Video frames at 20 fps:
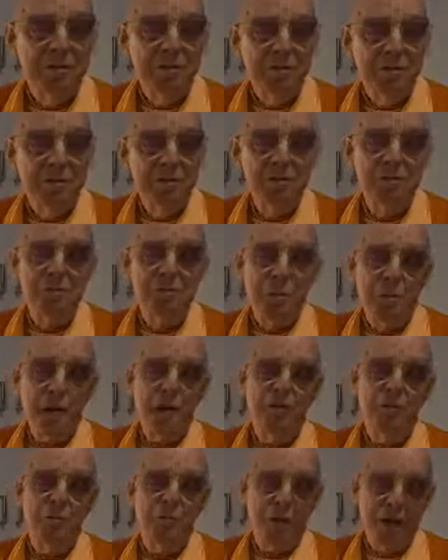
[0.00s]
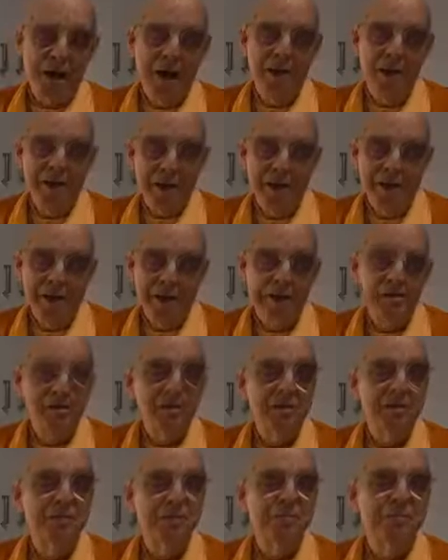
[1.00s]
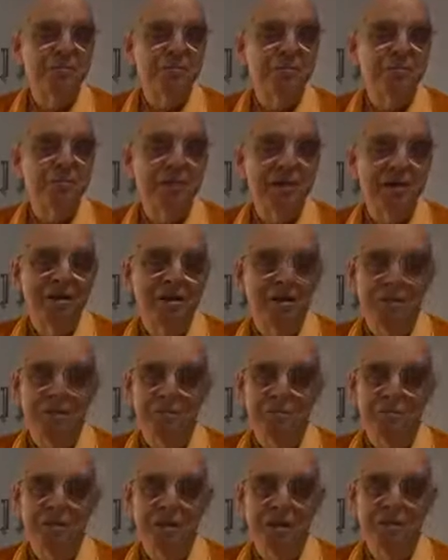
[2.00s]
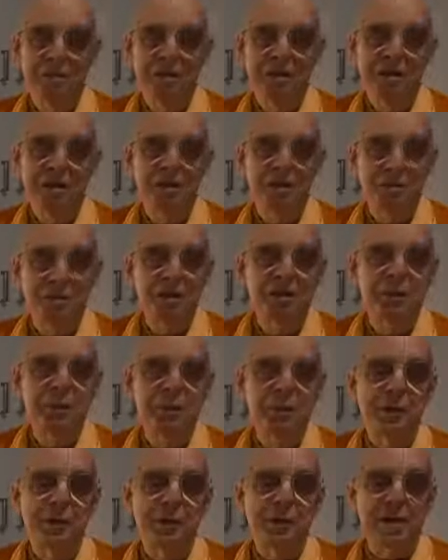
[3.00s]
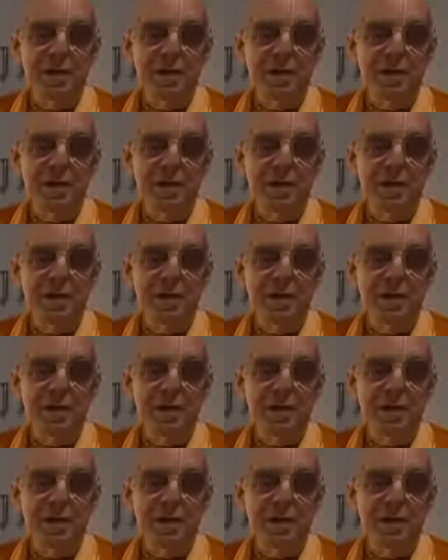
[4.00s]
this is part of what I mean by continuing